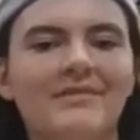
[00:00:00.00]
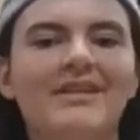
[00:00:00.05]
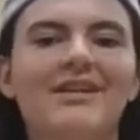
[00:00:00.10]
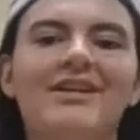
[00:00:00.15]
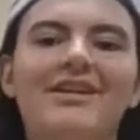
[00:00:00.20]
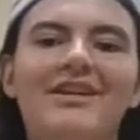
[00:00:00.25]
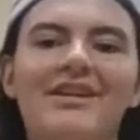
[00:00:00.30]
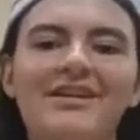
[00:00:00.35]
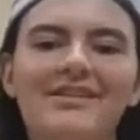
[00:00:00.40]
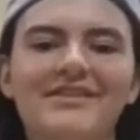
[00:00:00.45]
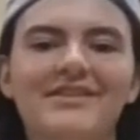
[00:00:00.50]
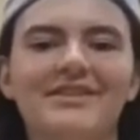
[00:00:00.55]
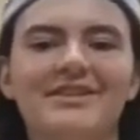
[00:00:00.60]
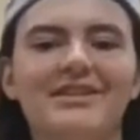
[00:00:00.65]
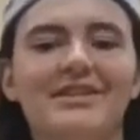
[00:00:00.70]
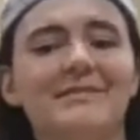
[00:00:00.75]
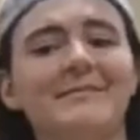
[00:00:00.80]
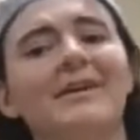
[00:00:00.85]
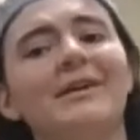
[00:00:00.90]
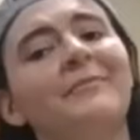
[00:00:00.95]

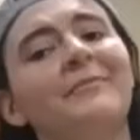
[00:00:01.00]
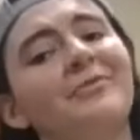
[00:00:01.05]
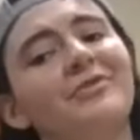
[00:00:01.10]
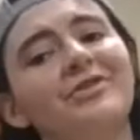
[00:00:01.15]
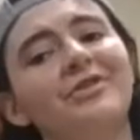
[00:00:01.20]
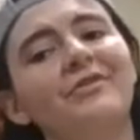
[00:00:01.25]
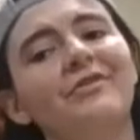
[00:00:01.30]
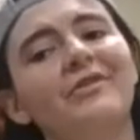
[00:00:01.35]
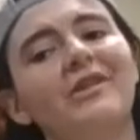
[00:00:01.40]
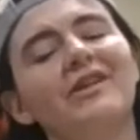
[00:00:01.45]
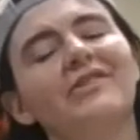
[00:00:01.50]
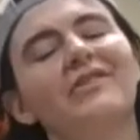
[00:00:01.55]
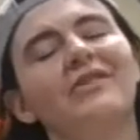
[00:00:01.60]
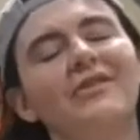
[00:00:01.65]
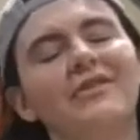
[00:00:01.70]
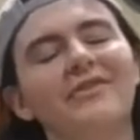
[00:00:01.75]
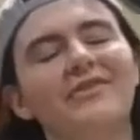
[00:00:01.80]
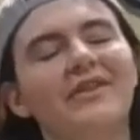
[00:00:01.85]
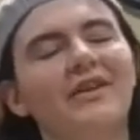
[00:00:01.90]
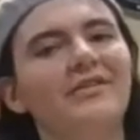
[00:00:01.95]
Awesome! I'm sure you guys
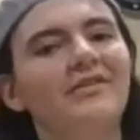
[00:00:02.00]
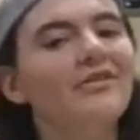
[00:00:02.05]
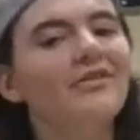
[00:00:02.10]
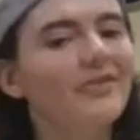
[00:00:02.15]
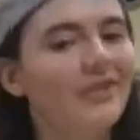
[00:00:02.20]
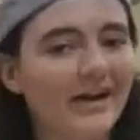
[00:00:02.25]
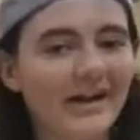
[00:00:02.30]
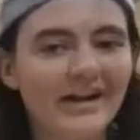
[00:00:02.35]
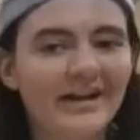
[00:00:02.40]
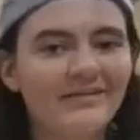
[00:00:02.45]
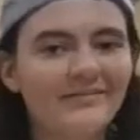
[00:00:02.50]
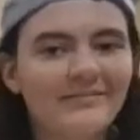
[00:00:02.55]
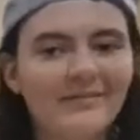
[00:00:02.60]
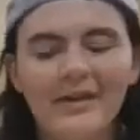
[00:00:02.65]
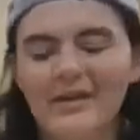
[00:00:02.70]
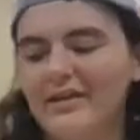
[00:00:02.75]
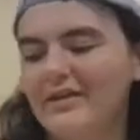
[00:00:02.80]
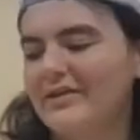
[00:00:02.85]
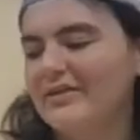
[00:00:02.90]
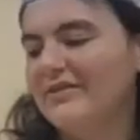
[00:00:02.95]
all sounded great.
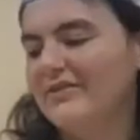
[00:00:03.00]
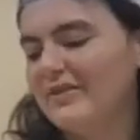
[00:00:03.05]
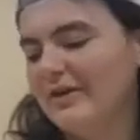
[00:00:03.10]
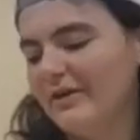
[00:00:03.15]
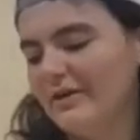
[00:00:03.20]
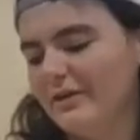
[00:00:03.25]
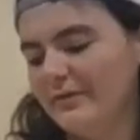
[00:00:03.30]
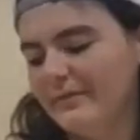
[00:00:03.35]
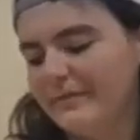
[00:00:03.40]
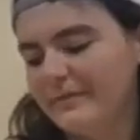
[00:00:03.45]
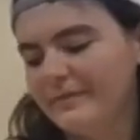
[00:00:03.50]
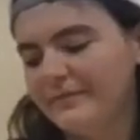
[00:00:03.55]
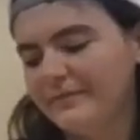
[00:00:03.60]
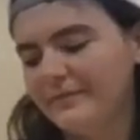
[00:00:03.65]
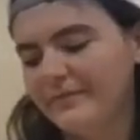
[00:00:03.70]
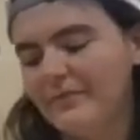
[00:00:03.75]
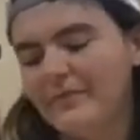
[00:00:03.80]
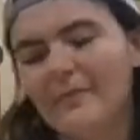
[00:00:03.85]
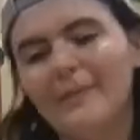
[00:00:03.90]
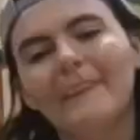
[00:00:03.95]
So,
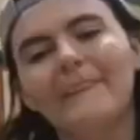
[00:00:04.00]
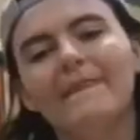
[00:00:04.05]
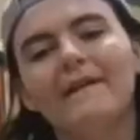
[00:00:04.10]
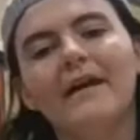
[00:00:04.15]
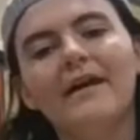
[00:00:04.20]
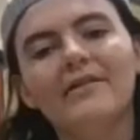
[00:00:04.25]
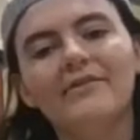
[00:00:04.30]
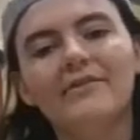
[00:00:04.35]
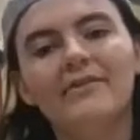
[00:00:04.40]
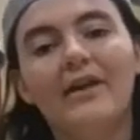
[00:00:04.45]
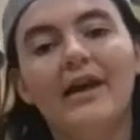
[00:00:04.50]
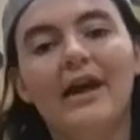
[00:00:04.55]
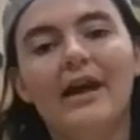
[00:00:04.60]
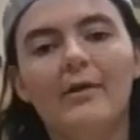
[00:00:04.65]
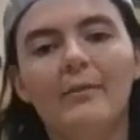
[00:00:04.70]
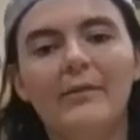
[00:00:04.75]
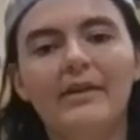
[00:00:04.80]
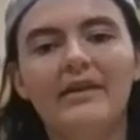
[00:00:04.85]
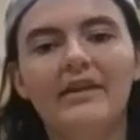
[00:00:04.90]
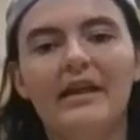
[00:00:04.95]
that's how
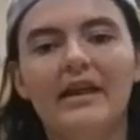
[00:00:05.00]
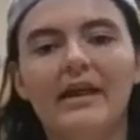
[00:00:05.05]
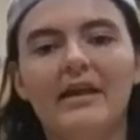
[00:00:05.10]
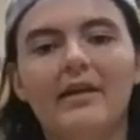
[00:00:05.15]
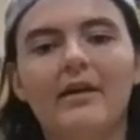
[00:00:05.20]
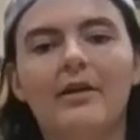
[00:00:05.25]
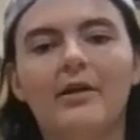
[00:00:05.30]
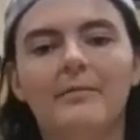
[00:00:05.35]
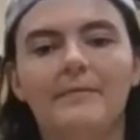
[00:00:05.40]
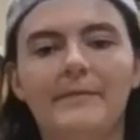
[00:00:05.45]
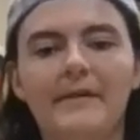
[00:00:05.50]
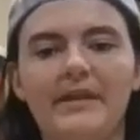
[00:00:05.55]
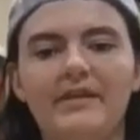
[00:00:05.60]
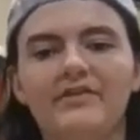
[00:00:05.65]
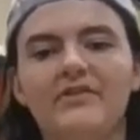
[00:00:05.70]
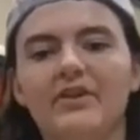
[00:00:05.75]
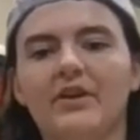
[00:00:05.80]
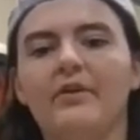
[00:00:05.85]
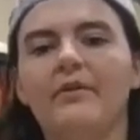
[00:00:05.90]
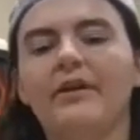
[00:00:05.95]
we get our beat
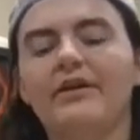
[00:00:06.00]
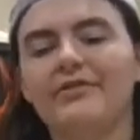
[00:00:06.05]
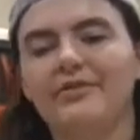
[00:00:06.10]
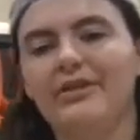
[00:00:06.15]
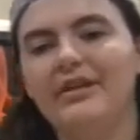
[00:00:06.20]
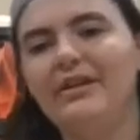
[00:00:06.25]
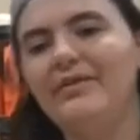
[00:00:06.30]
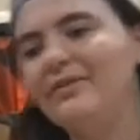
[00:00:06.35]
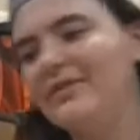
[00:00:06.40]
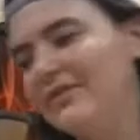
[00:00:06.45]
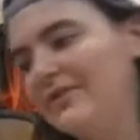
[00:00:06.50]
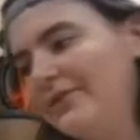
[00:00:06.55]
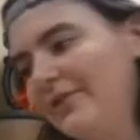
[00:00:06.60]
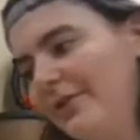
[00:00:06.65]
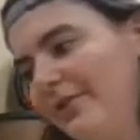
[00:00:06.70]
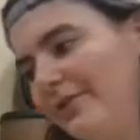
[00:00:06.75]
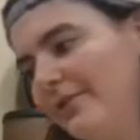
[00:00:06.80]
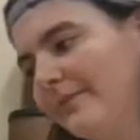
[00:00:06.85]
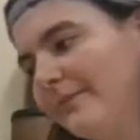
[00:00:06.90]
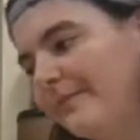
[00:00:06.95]
to go underneath this
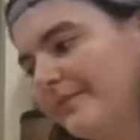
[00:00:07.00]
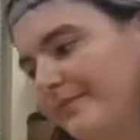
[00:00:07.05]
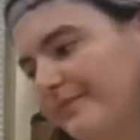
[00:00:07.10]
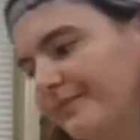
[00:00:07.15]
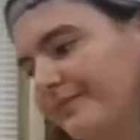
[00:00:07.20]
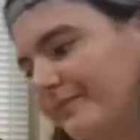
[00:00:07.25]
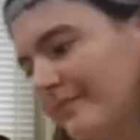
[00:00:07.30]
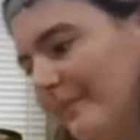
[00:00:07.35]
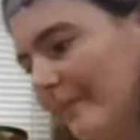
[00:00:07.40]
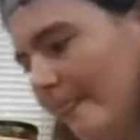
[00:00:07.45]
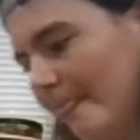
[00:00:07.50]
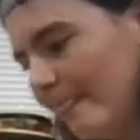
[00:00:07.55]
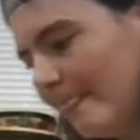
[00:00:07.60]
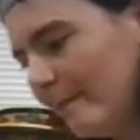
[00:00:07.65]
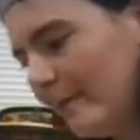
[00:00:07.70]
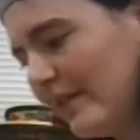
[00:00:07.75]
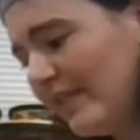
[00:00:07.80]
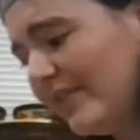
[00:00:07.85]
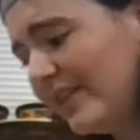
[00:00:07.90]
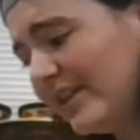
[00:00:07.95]
song.
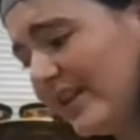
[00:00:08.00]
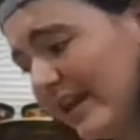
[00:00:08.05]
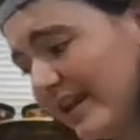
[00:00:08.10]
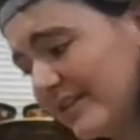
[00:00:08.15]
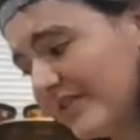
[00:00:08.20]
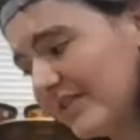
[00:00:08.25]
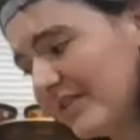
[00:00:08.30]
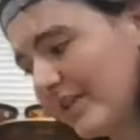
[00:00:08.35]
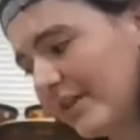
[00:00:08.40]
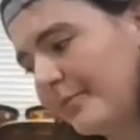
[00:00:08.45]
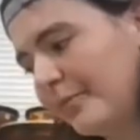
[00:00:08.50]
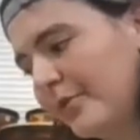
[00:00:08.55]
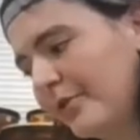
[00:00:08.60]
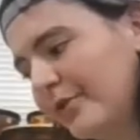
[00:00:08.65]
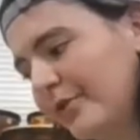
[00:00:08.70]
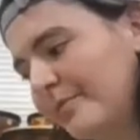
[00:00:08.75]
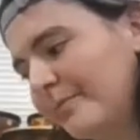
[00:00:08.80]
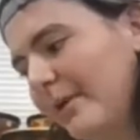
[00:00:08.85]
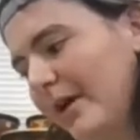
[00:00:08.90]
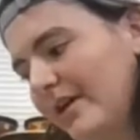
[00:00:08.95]
The next and
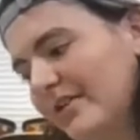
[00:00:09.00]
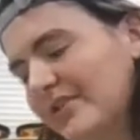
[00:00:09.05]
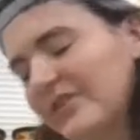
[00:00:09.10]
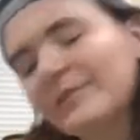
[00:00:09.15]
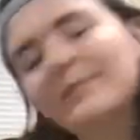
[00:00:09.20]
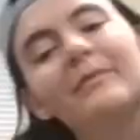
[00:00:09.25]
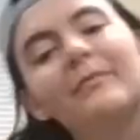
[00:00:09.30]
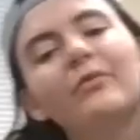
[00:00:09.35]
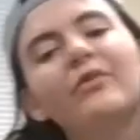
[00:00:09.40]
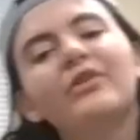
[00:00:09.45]
possibly more